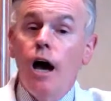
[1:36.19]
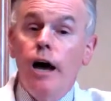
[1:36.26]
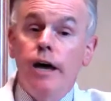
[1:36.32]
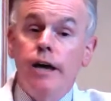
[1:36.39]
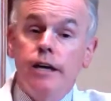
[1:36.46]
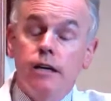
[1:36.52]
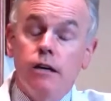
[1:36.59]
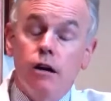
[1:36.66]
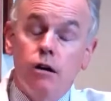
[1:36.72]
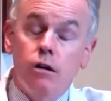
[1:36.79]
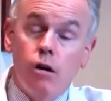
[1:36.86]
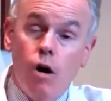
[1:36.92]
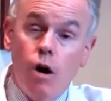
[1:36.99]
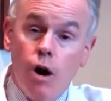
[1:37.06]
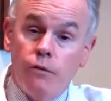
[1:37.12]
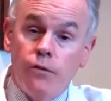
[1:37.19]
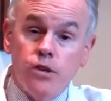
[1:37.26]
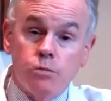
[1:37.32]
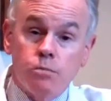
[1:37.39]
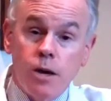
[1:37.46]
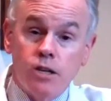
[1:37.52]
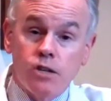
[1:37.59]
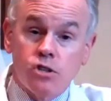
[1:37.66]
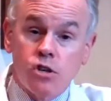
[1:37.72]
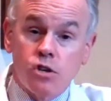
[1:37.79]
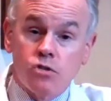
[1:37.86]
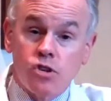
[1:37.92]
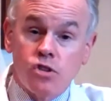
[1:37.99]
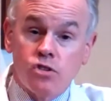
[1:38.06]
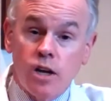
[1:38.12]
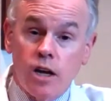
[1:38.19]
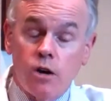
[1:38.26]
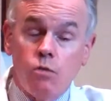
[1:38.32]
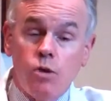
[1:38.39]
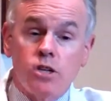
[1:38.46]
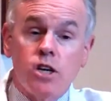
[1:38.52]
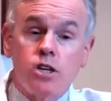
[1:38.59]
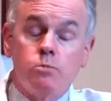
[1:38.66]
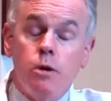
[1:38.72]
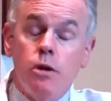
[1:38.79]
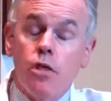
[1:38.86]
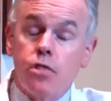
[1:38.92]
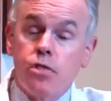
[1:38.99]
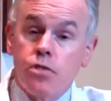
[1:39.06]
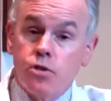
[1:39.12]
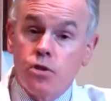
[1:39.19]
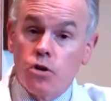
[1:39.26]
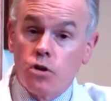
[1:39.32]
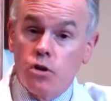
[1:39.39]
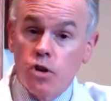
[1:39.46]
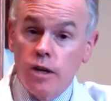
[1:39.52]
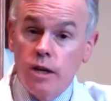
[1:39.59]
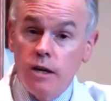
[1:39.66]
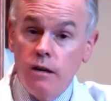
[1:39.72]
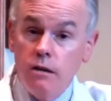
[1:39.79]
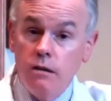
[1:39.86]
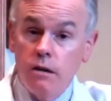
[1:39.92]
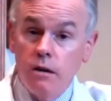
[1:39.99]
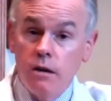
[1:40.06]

an office-based surgery center which has been thoroughly